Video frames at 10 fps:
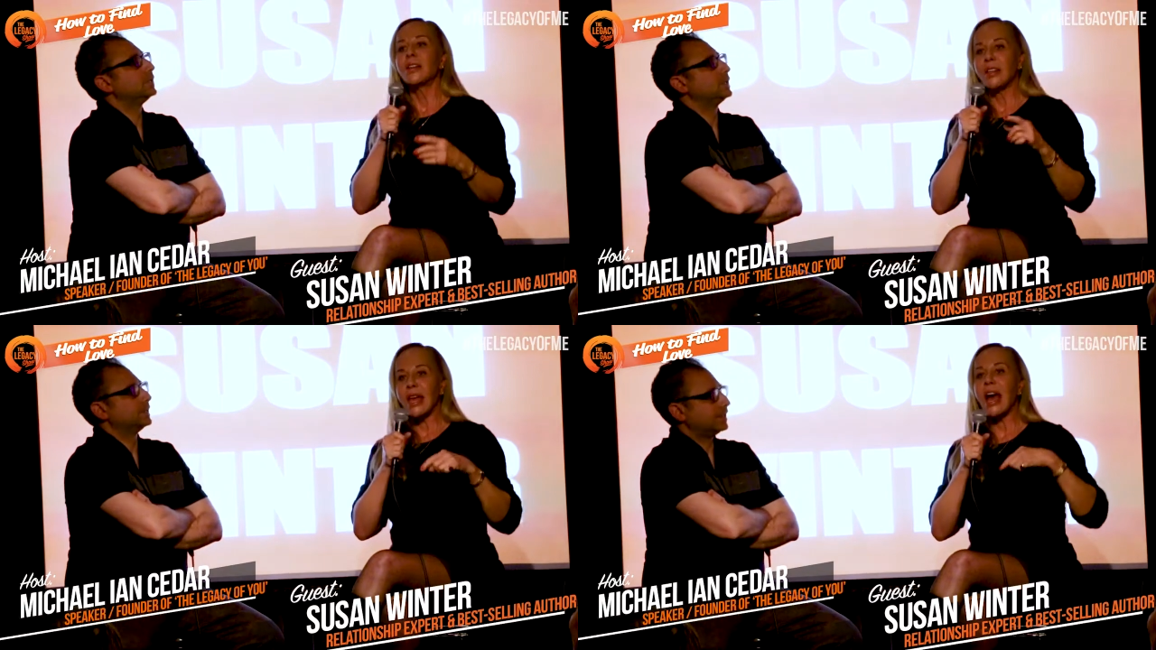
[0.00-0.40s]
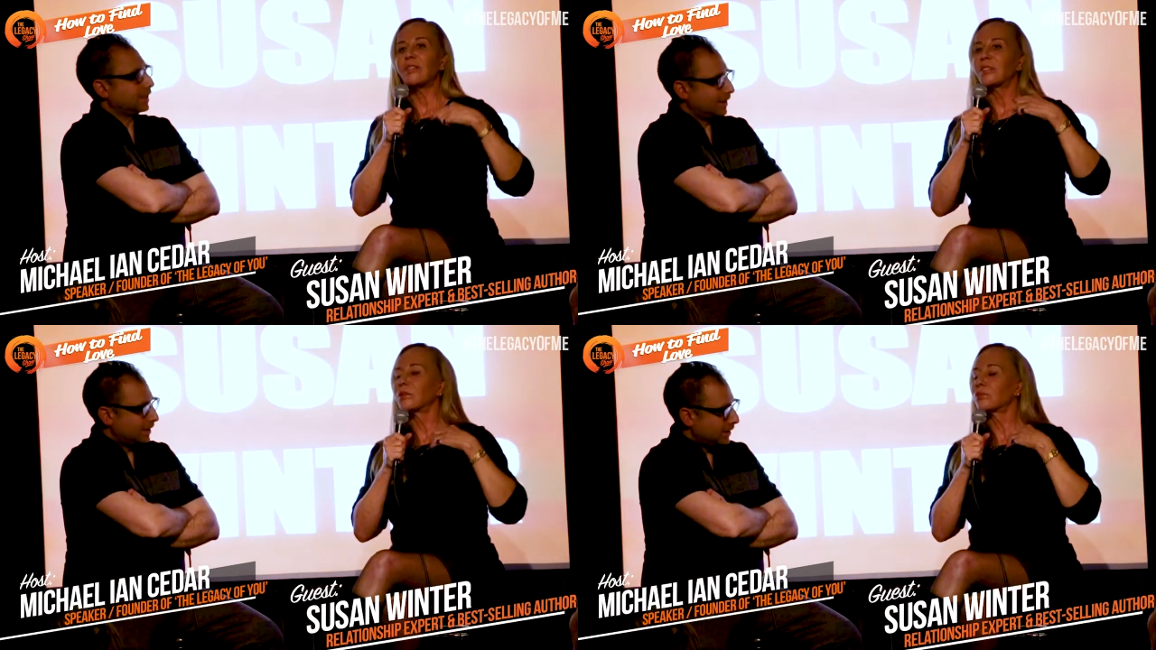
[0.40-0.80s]
Speaker 1: They
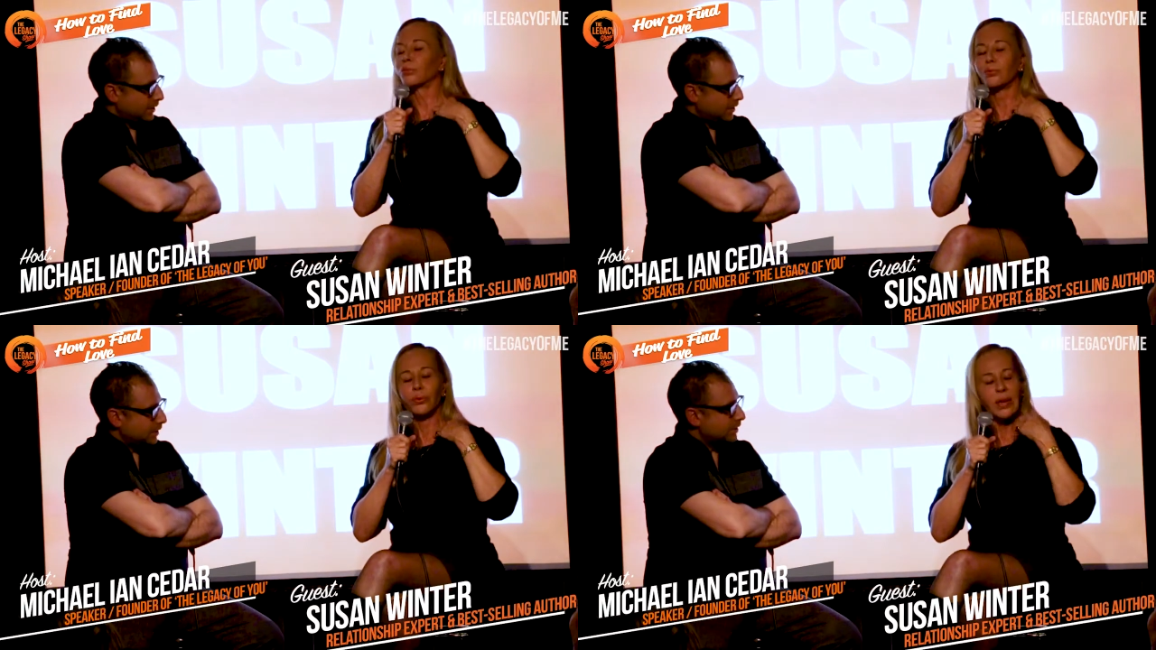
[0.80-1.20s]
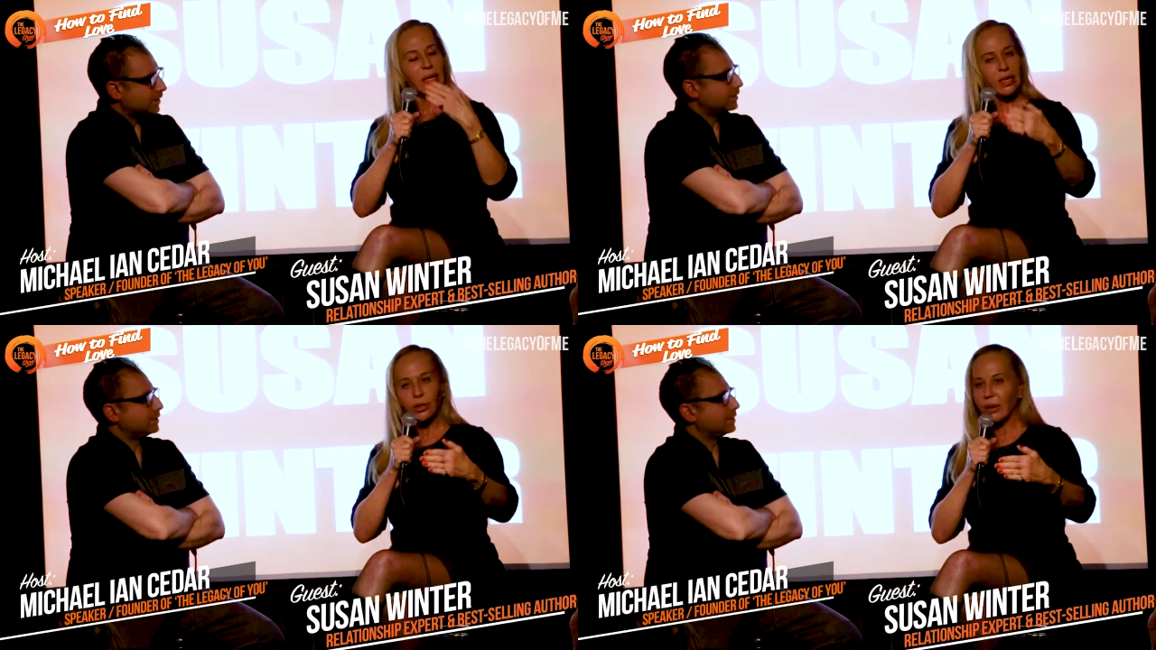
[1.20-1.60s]
have to
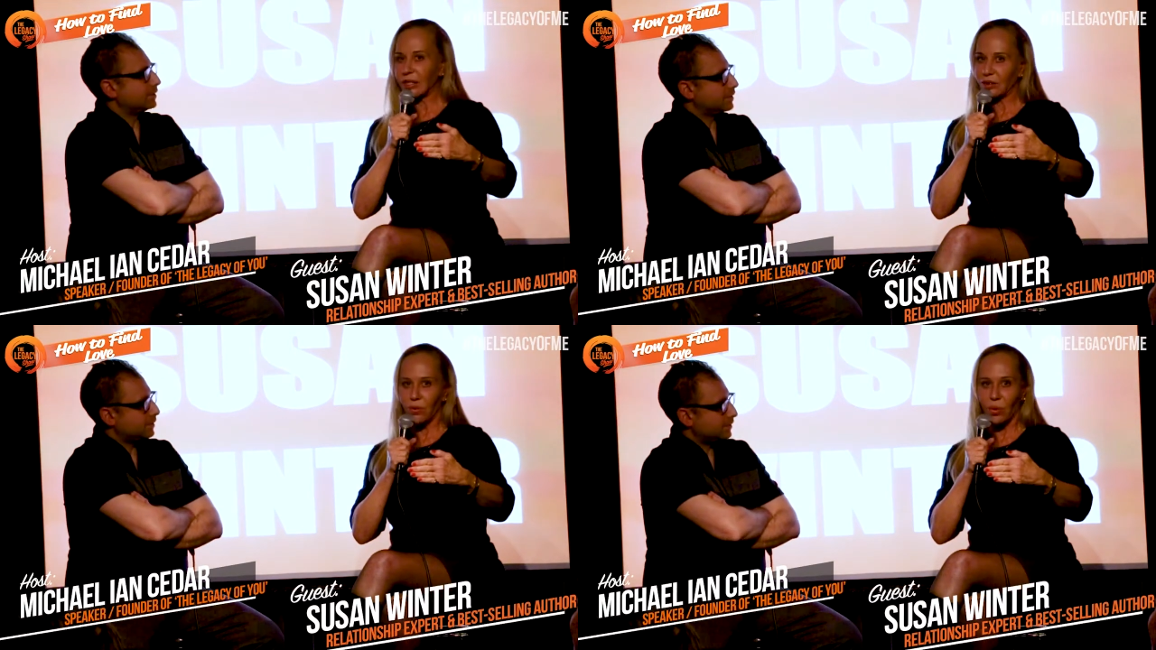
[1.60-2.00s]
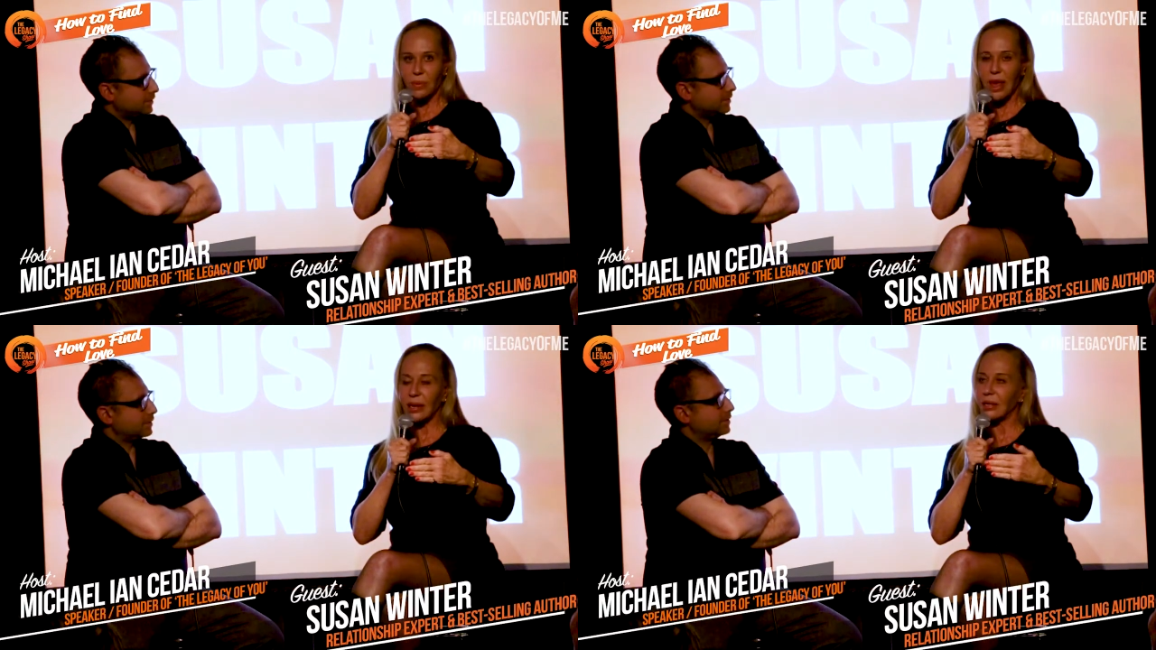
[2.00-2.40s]
really transform.
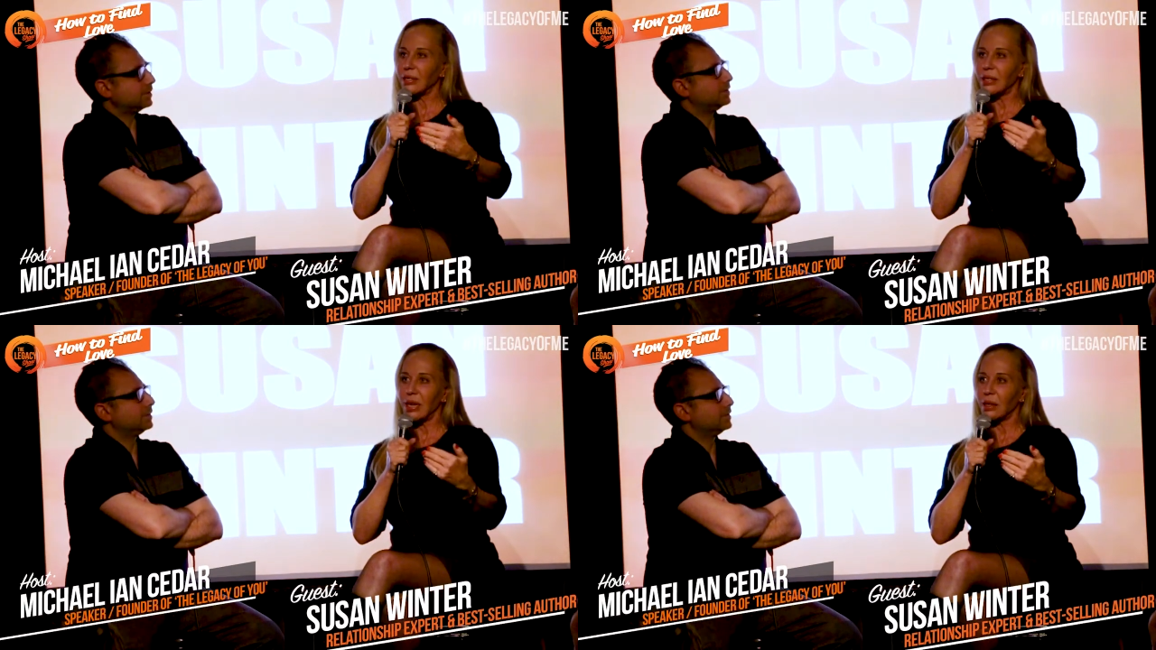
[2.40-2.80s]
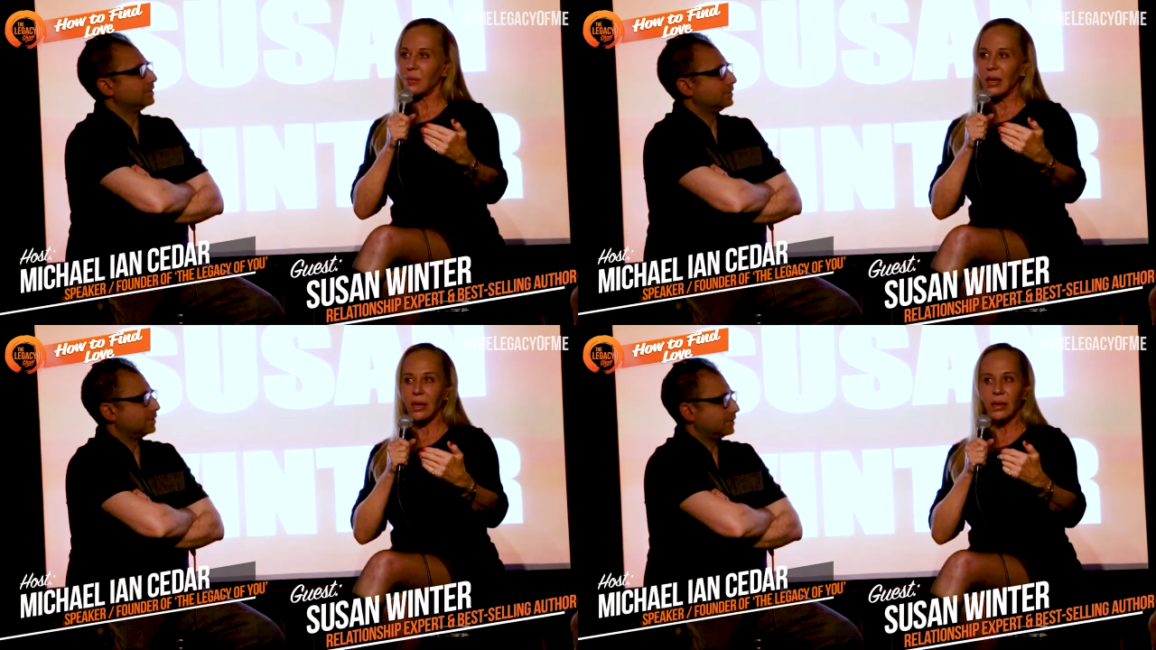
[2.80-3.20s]
That can take
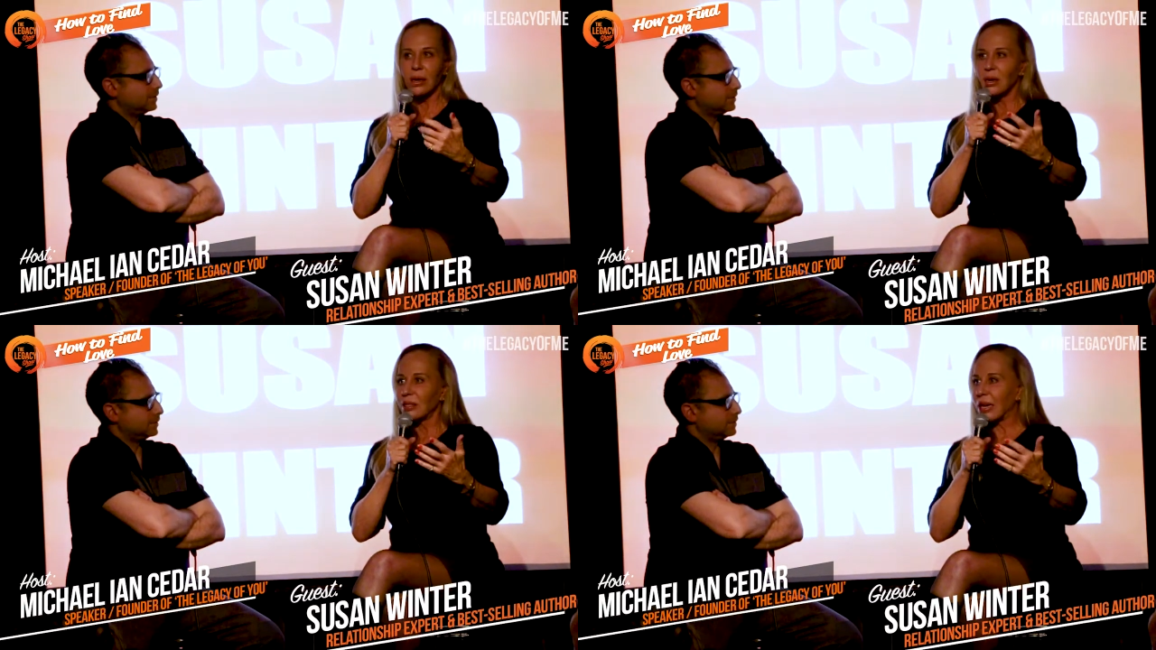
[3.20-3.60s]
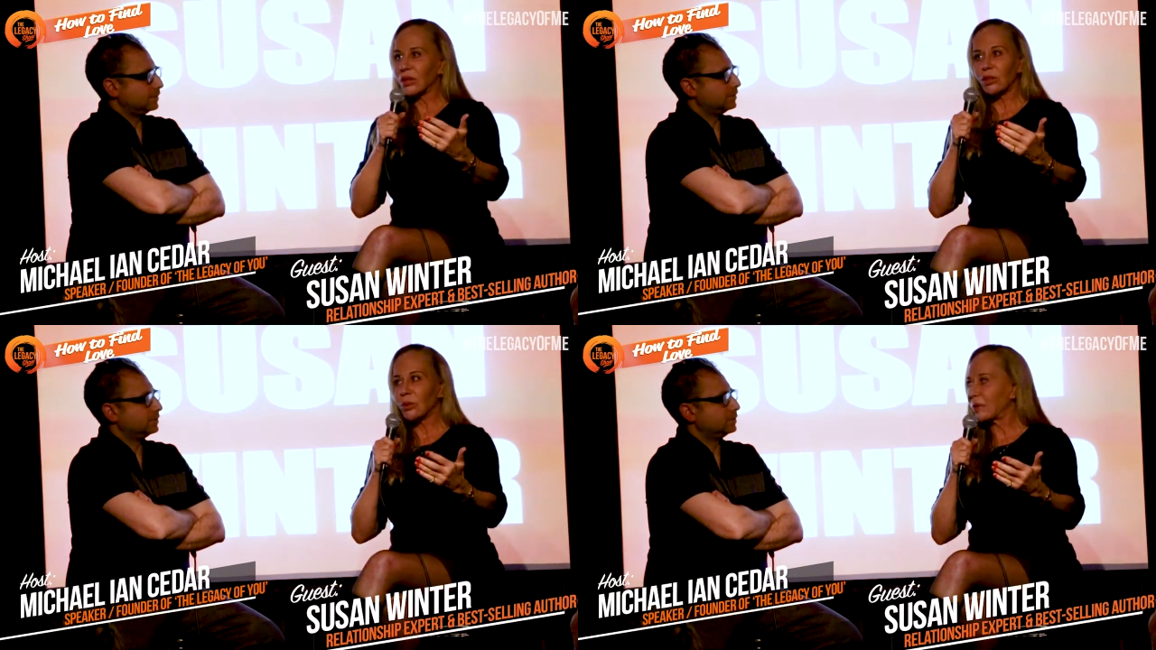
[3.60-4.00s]
me 10
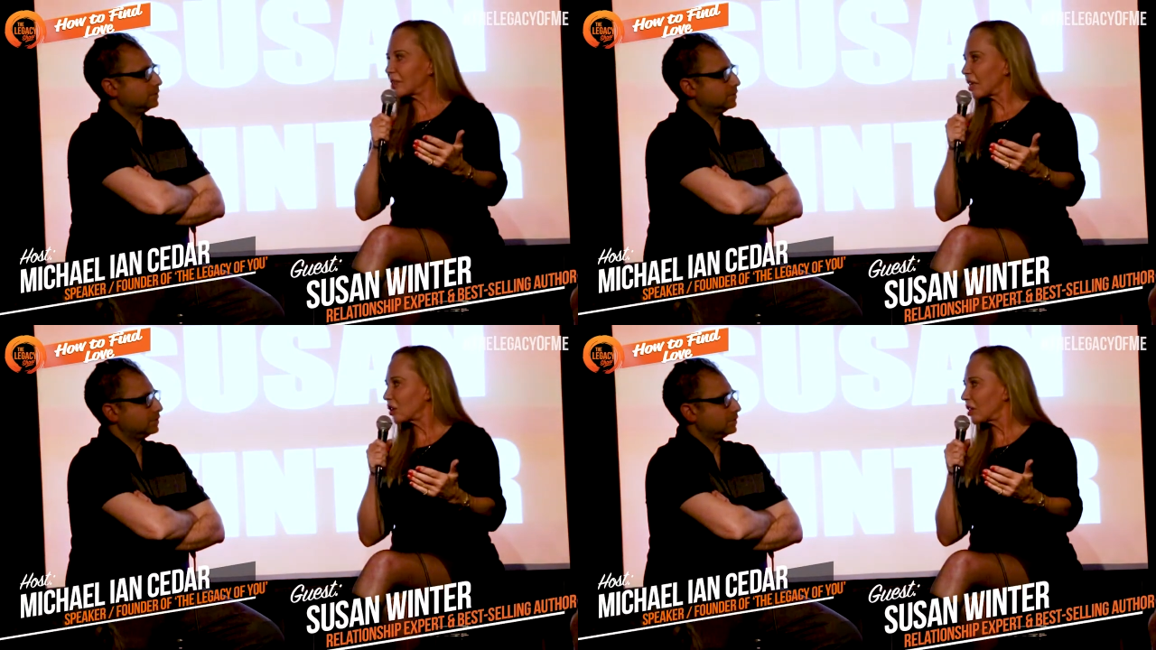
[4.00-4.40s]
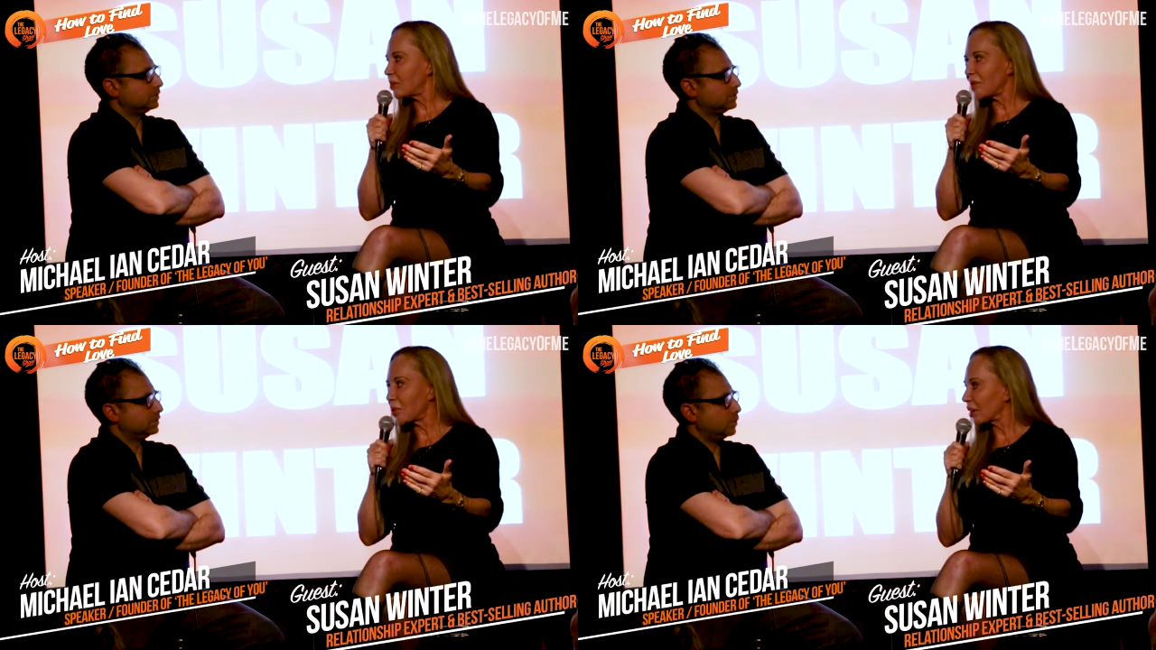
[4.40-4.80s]
or 12 sessions before